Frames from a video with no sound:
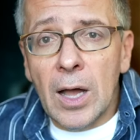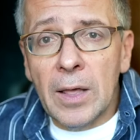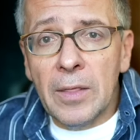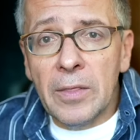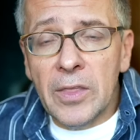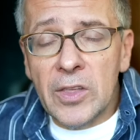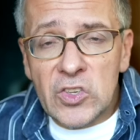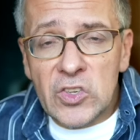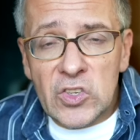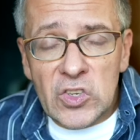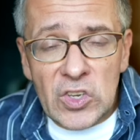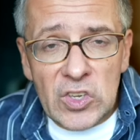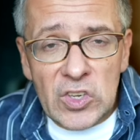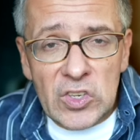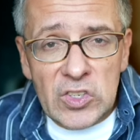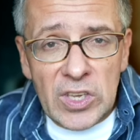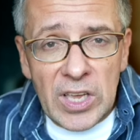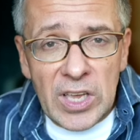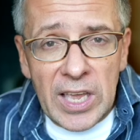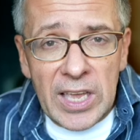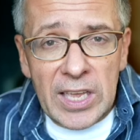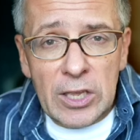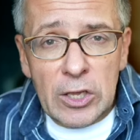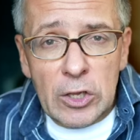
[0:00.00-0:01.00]
This
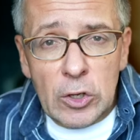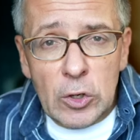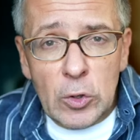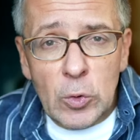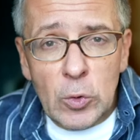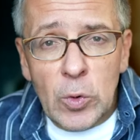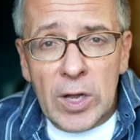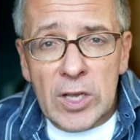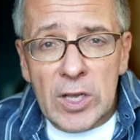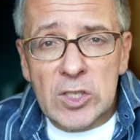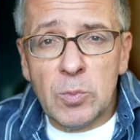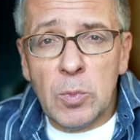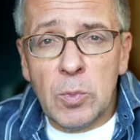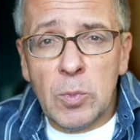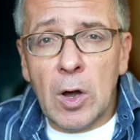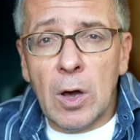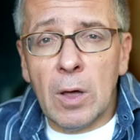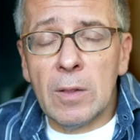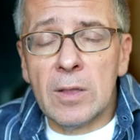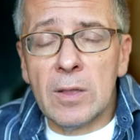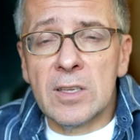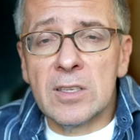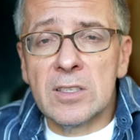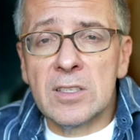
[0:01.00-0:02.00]
is a U.S.
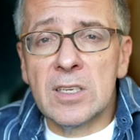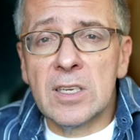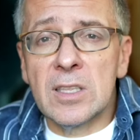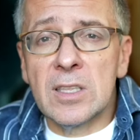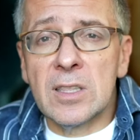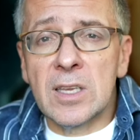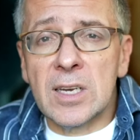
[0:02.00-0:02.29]
policy